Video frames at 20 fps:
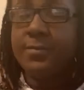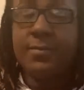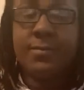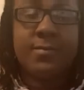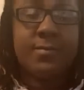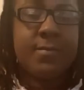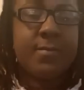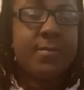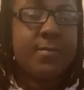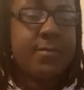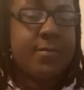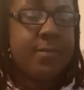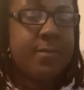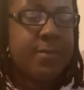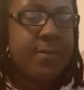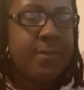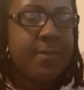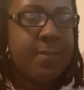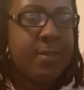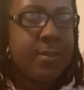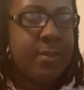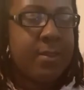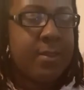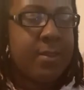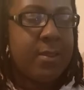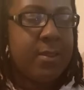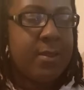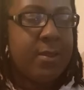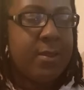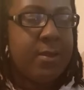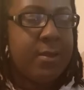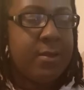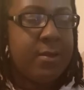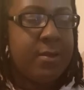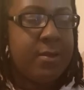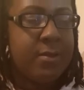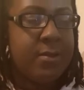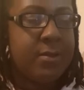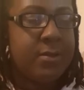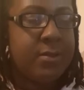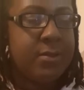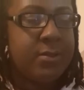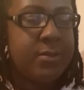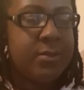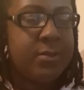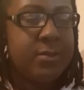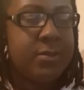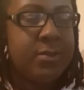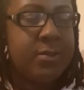[no speech]